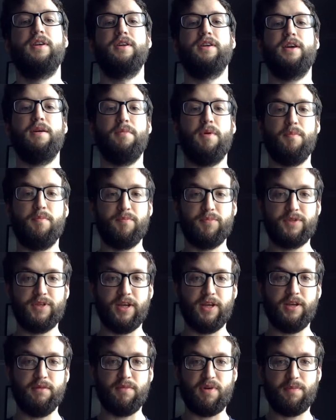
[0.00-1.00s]
get my
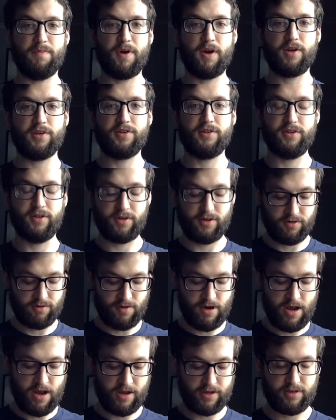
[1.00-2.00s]
sitting in my posture
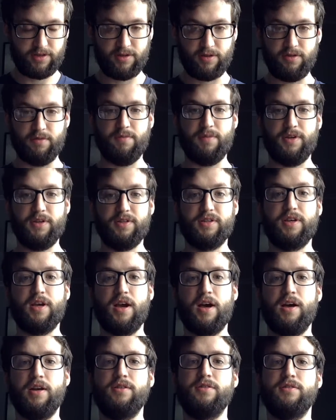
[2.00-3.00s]
correct so that my
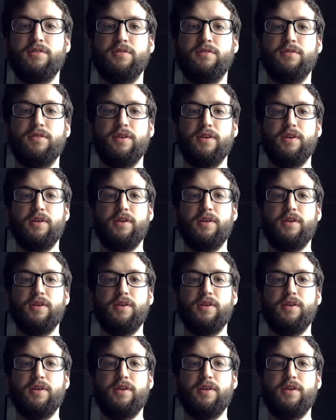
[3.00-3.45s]
scar doesn't,